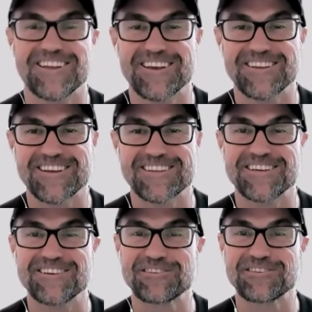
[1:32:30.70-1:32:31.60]
that. That's
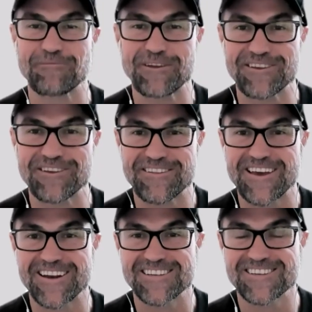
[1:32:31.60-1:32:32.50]
interesting when you think of
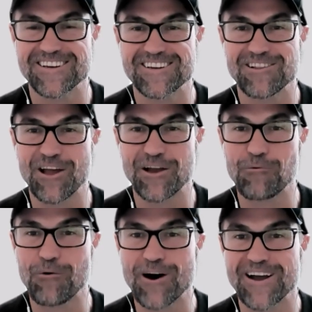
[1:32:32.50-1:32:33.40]
that, isn't it? Like
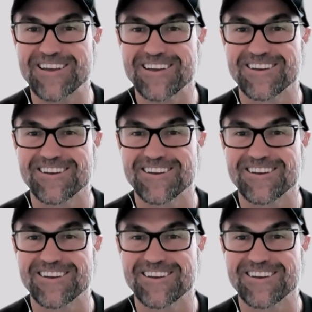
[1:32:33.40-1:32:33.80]
why mm.